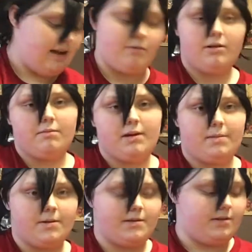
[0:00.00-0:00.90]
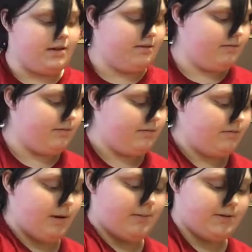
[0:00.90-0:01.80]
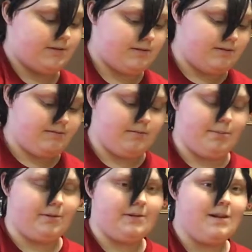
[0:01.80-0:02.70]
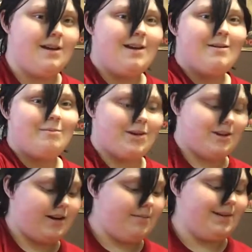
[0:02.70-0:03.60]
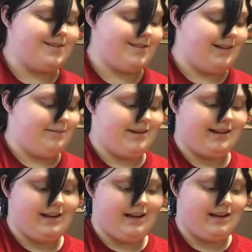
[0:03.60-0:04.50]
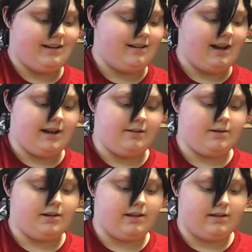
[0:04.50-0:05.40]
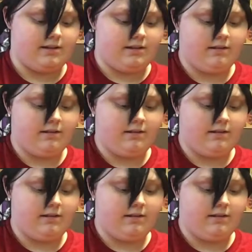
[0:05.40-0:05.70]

I wouldn't be opposed to it. Bubbles. Bubbles. Buttercup is great, but I need, I would need,